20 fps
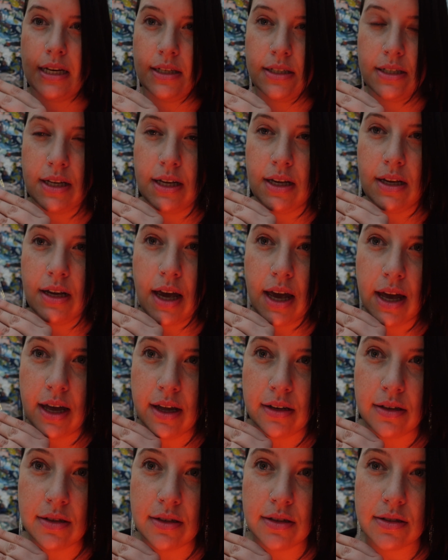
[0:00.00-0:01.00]
dainty
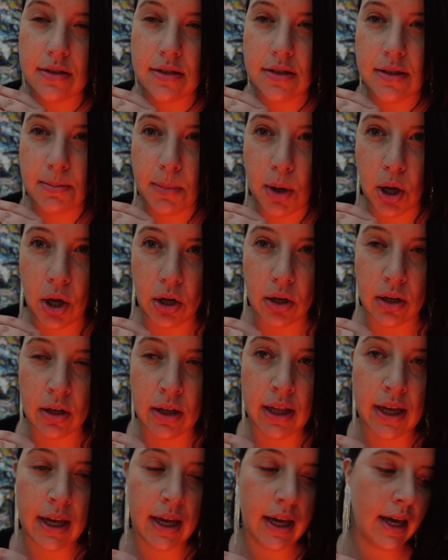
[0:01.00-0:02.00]
and
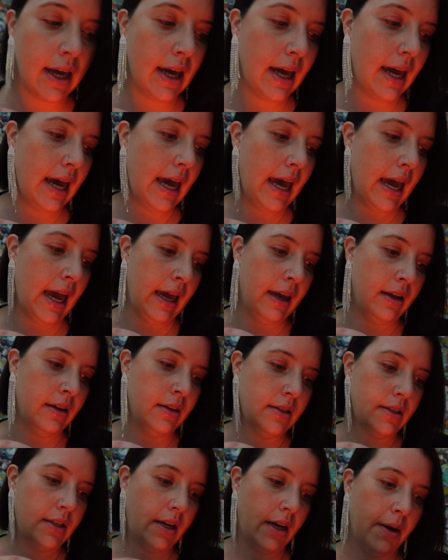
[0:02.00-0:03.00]
small,
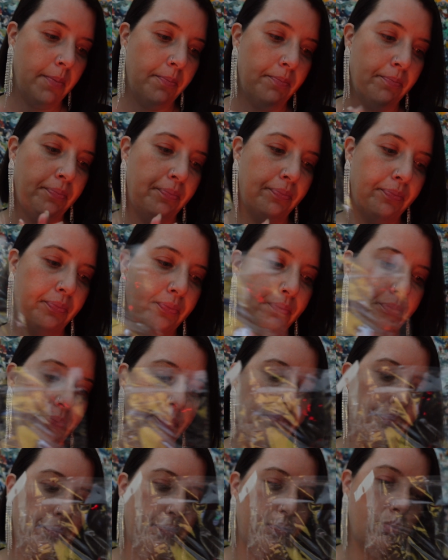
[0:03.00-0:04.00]
and
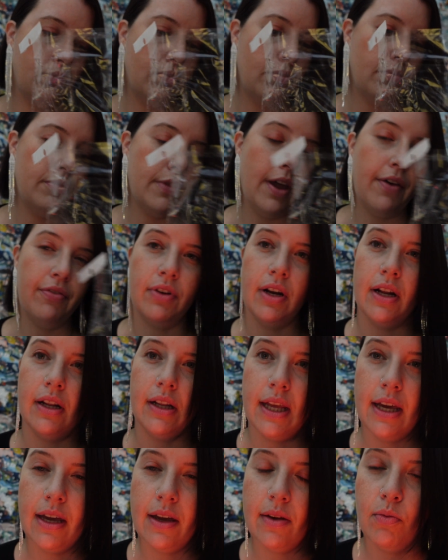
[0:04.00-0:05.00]

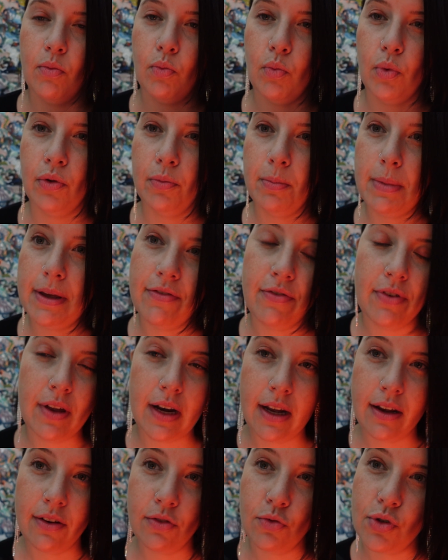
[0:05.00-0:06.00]
definitely will be
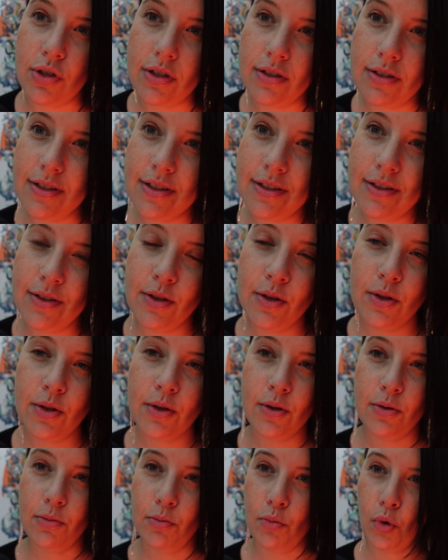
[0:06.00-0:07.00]
fitting just
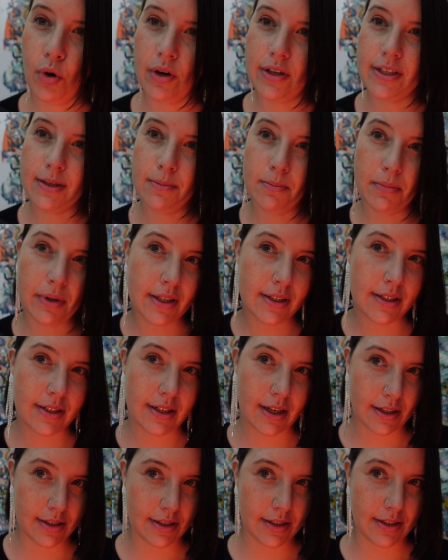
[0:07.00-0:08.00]
more
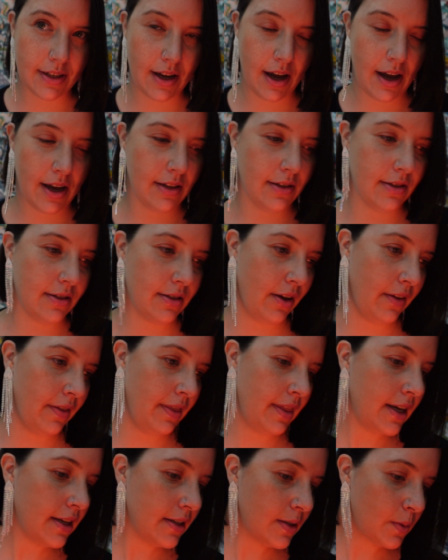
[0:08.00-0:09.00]
simplistic designs
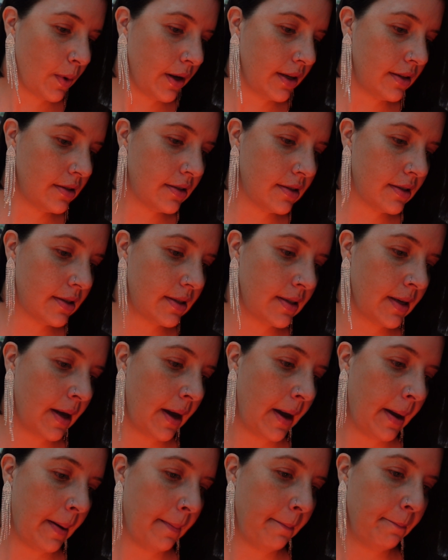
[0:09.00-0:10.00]
on these
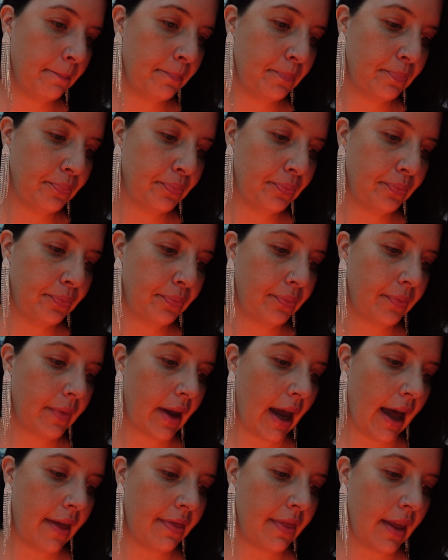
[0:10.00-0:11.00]
ones.
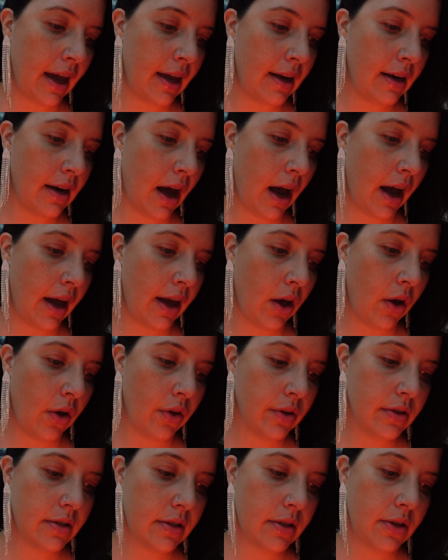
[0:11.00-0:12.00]
And then I
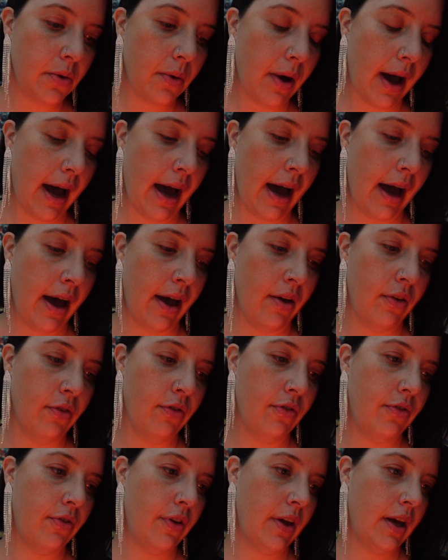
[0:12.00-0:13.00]
also
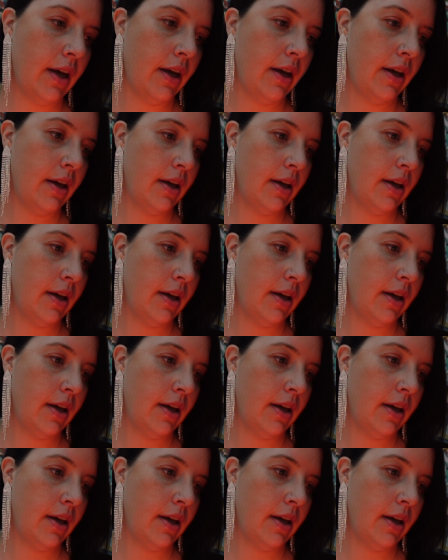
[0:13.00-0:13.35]
have,